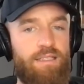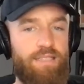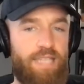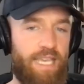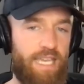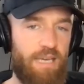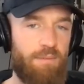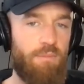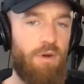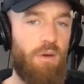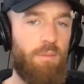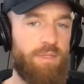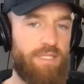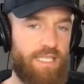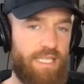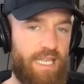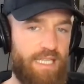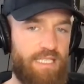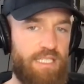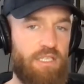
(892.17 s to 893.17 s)
Take a moment
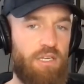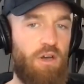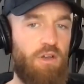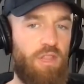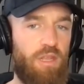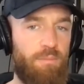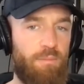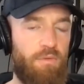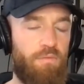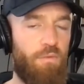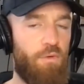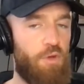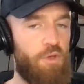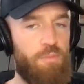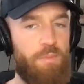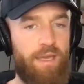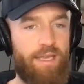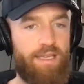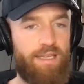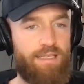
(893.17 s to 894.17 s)
to get to know them before you
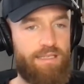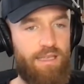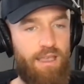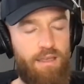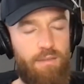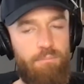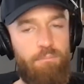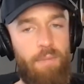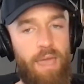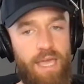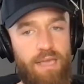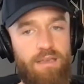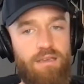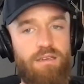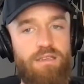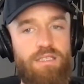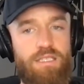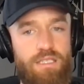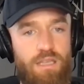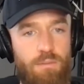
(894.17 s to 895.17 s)
make
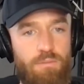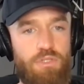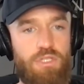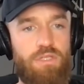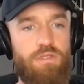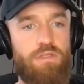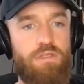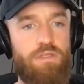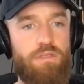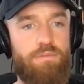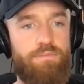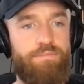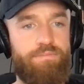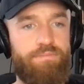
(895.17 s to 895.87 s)
assumptions.